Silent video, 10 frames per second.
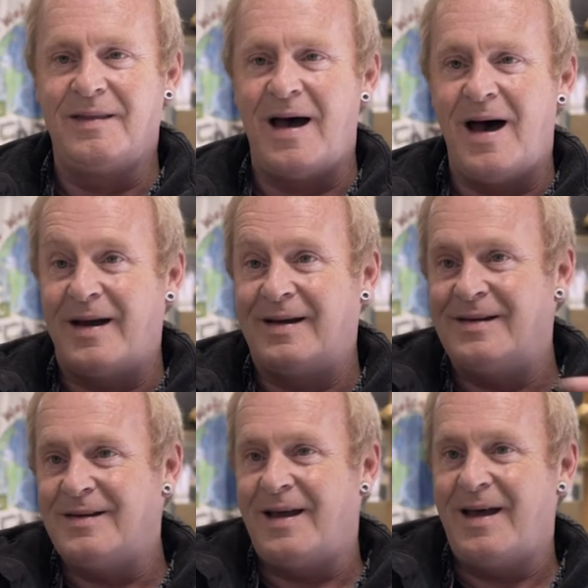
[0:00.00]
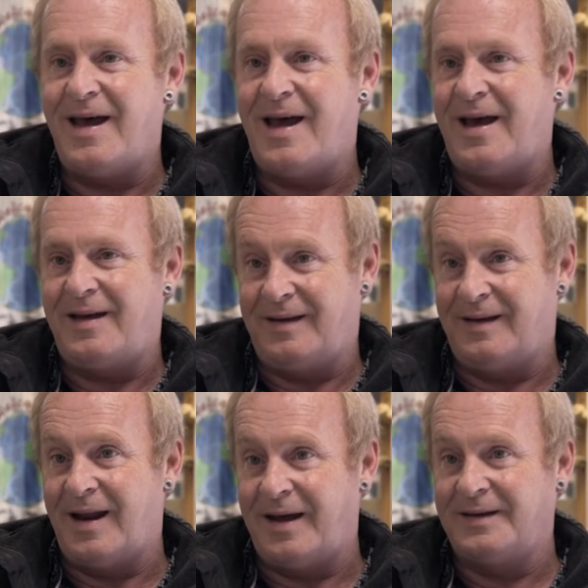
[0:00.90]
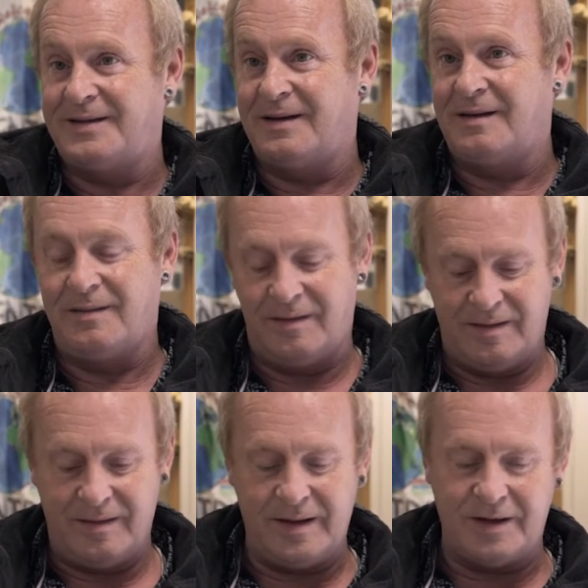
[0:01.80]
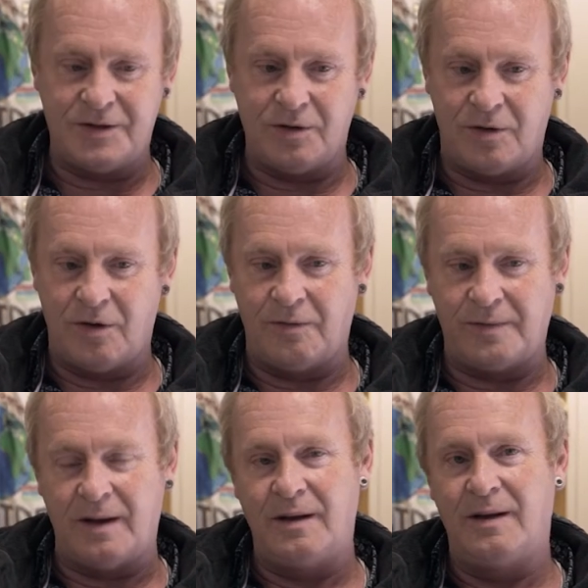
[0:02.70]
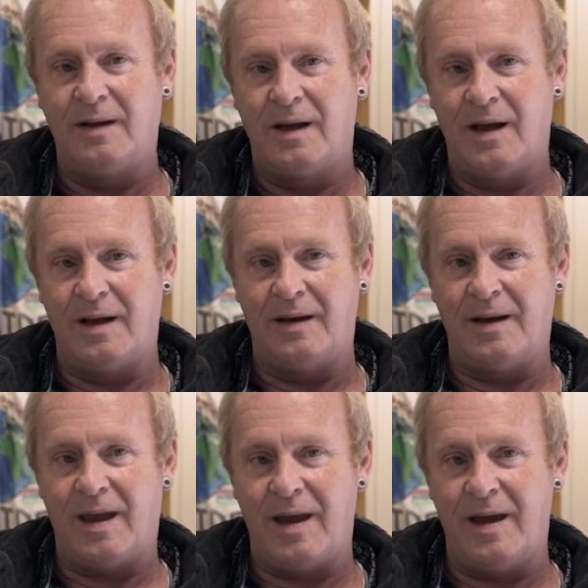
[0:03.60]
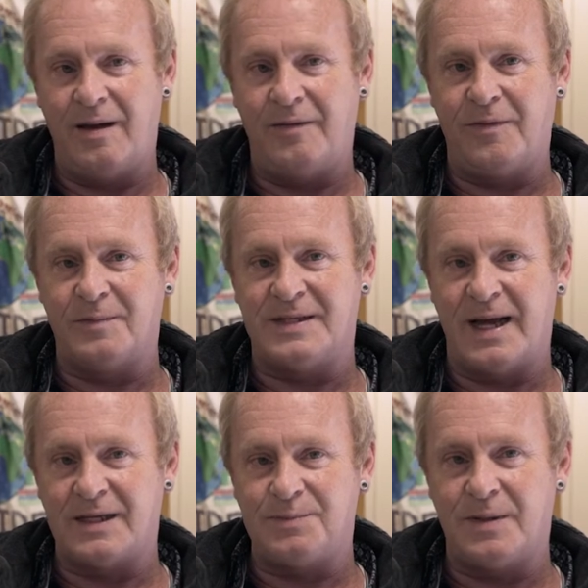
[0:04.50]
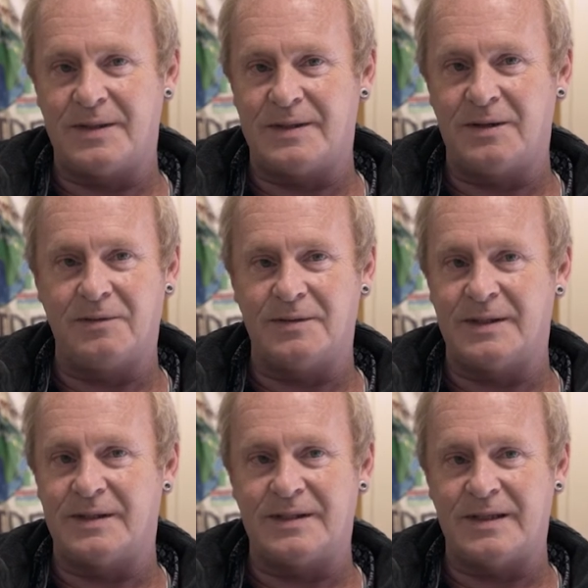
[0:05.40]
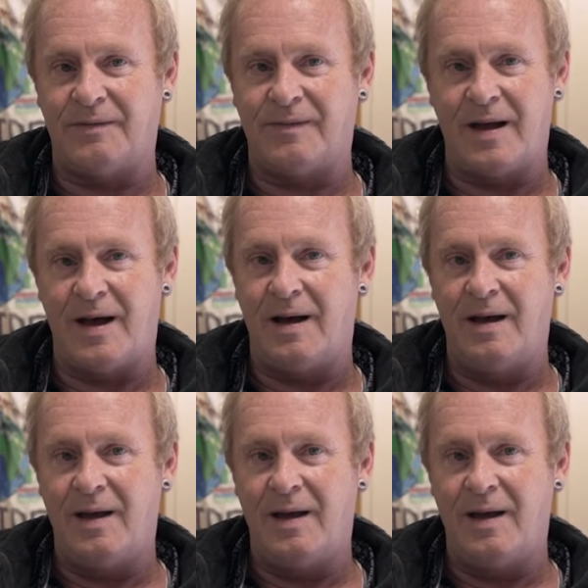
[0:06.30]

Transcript: that I liked that took over and from Sex Pistols and stuff like that.